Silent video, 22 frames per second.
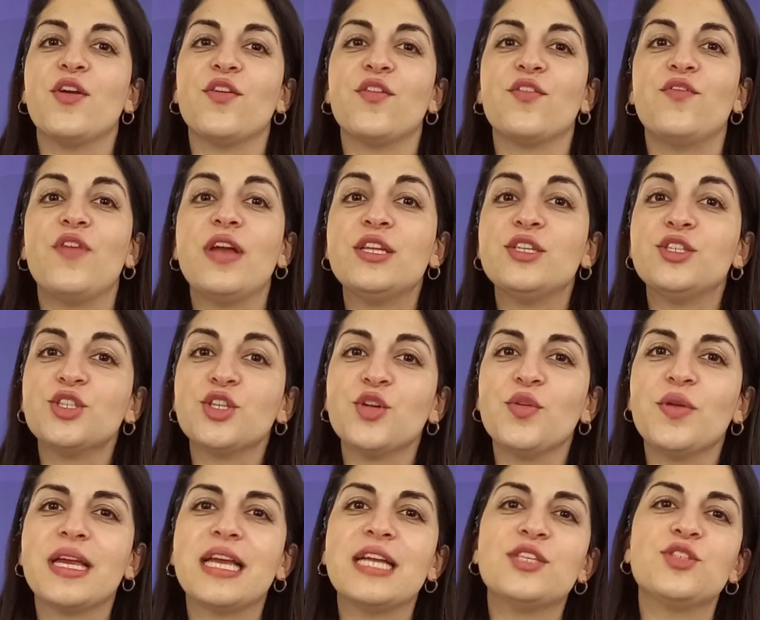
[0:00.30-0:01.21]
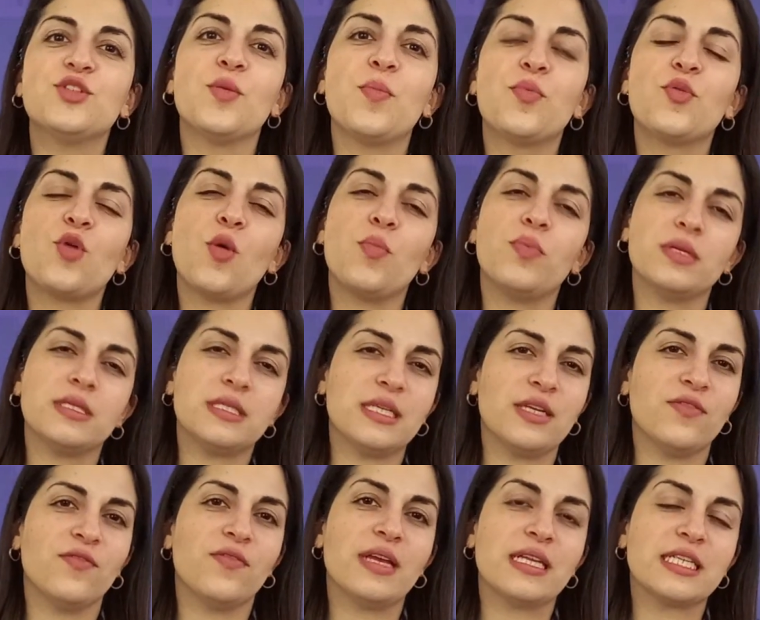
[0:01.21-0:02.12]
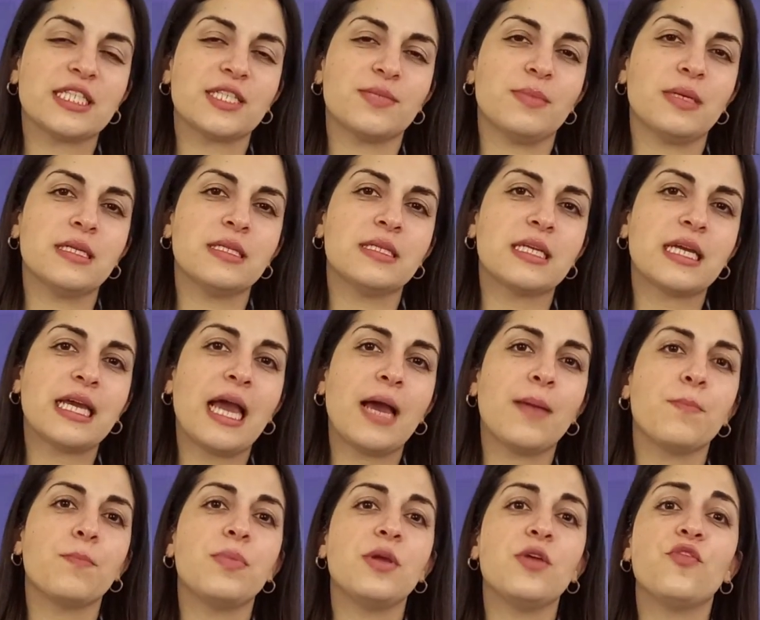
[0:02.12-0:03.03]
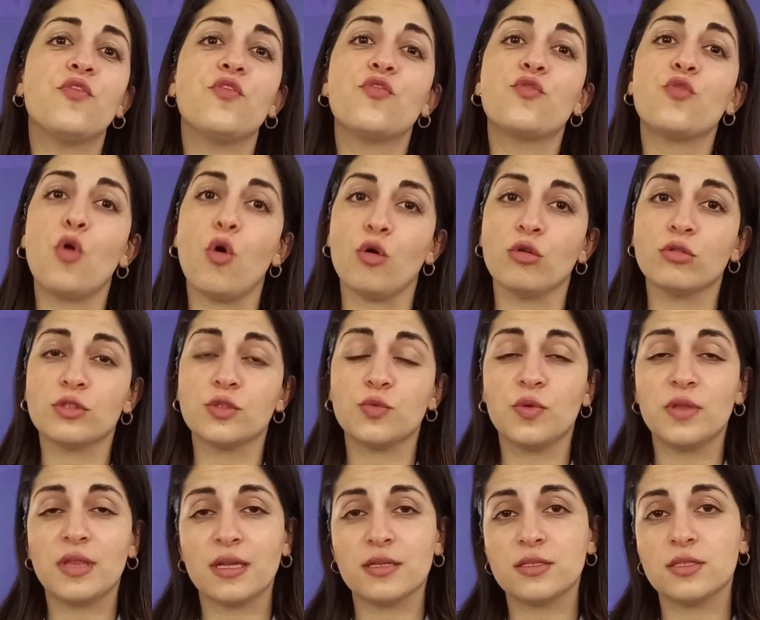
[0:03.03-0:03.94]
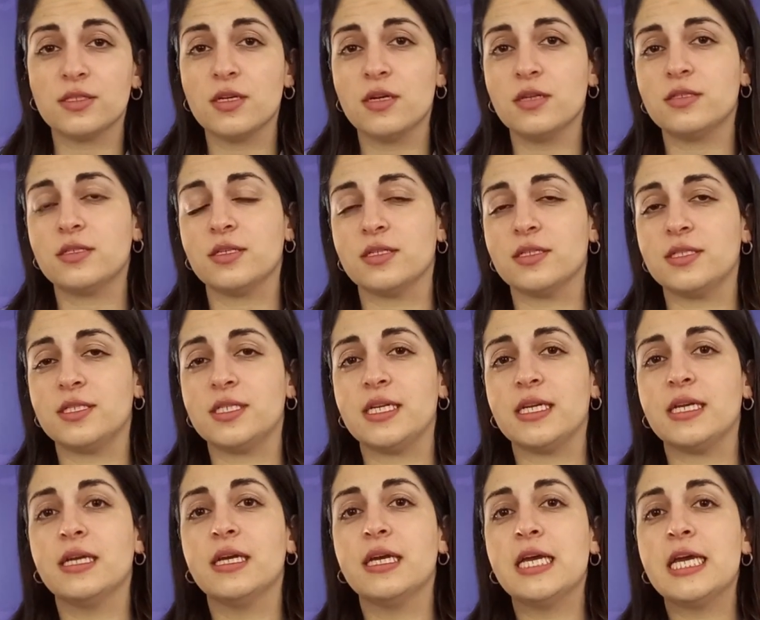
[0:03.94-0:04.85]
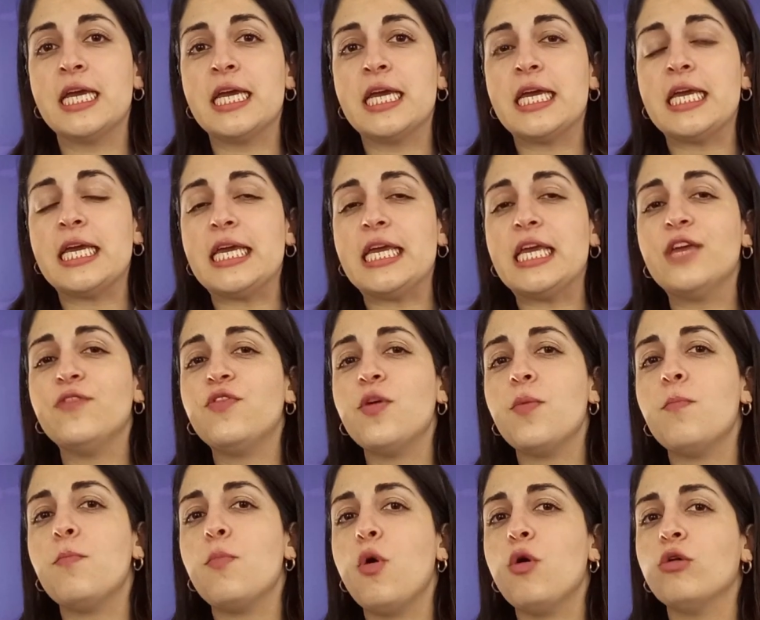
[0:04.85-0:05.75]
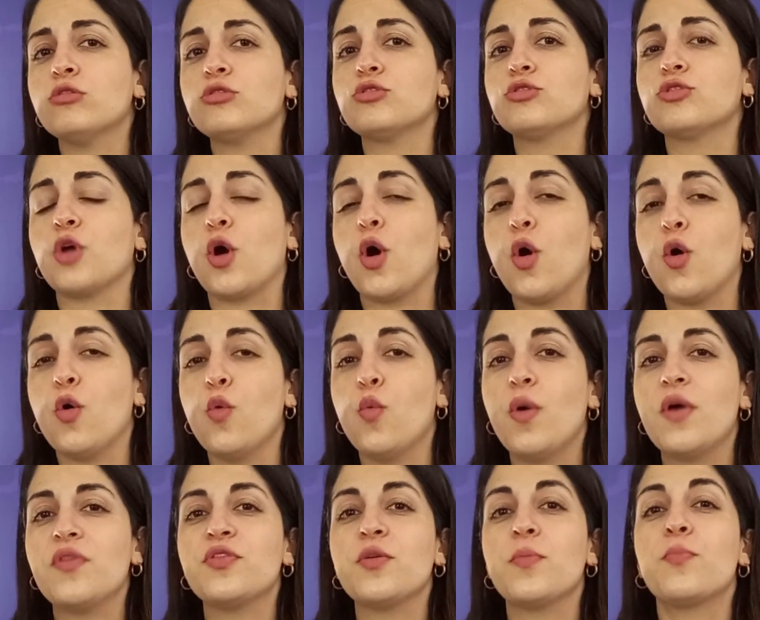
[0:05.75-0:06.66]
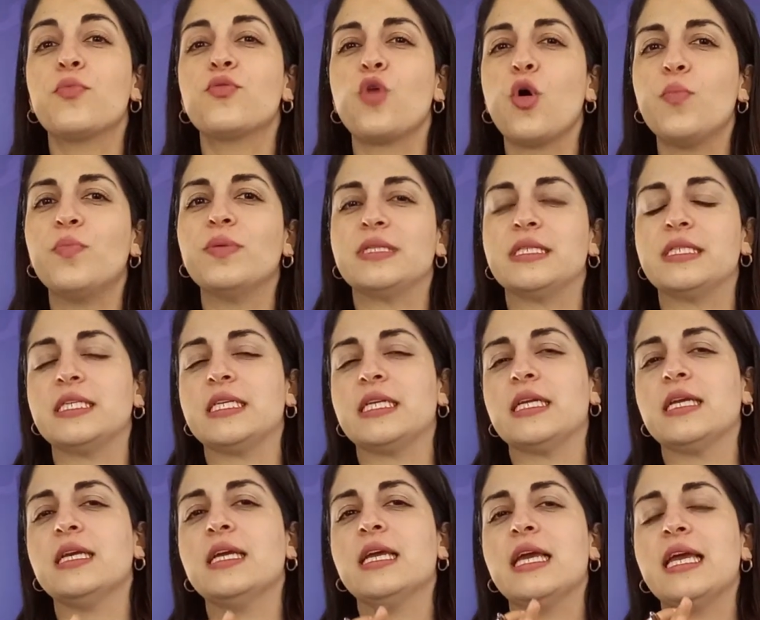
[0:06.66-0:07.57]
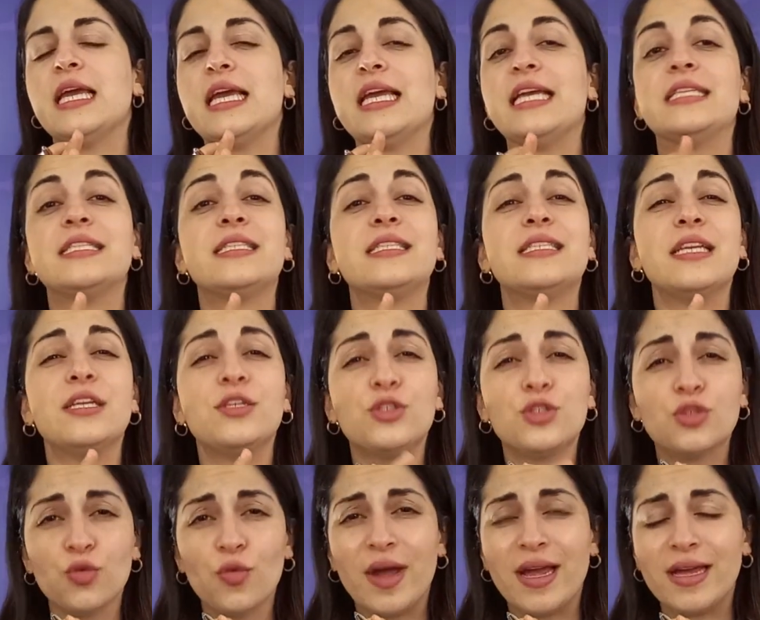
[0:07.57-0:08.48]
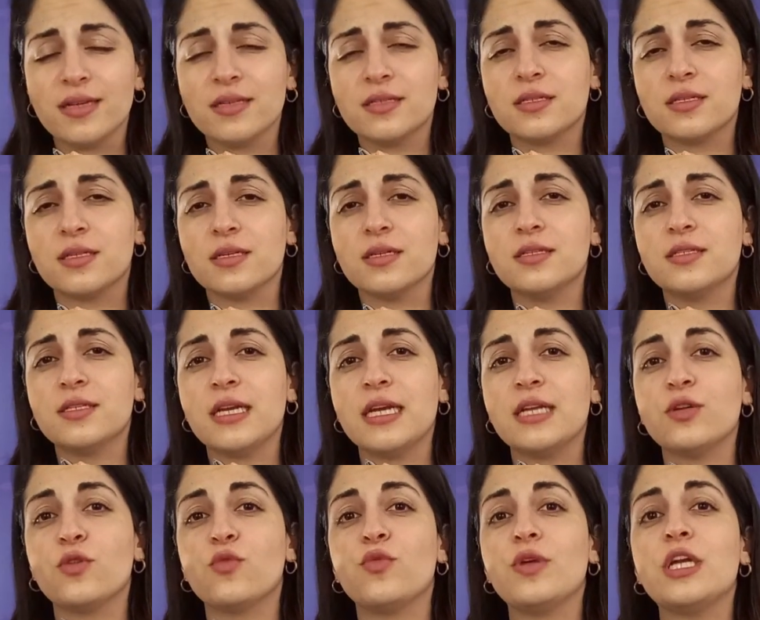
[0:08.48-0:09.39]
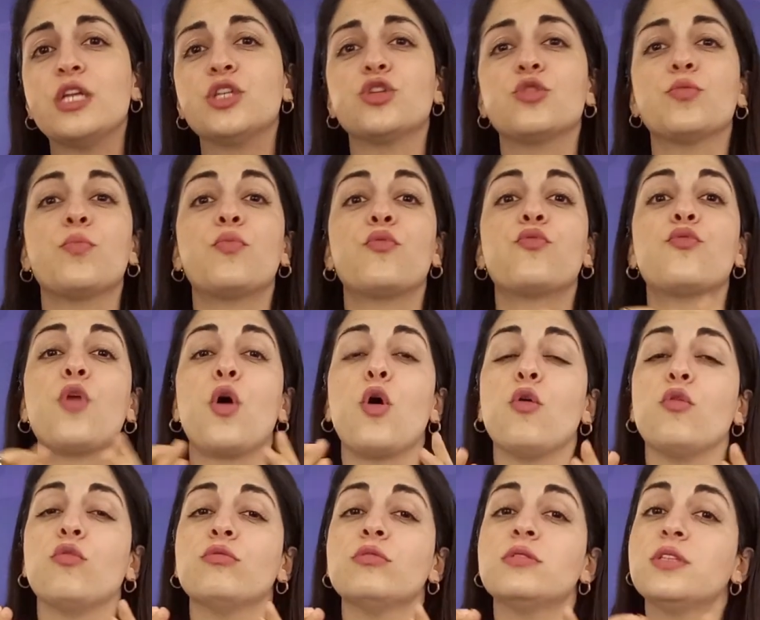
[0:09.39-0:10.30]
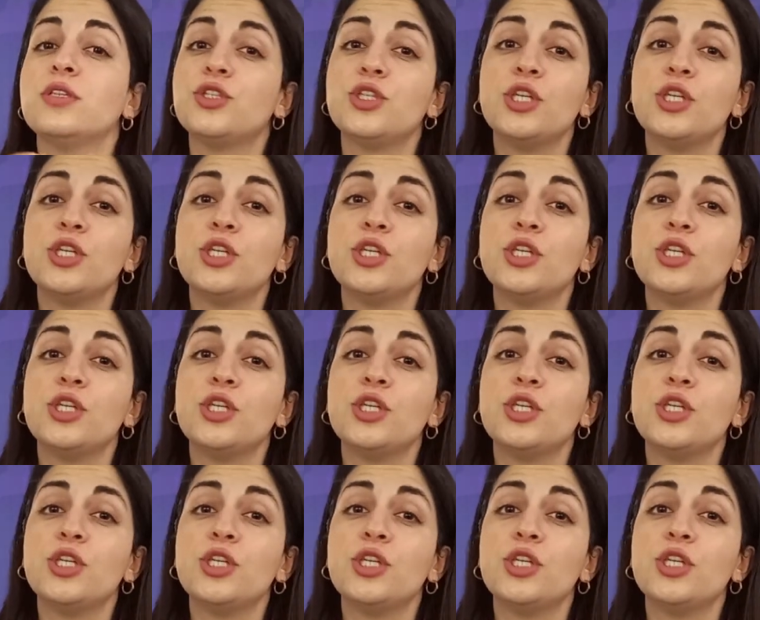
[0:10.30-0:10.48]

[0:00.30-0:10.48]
venturing into property investment can be fraught with uncertainty, even more so when the property is situated in a region prone to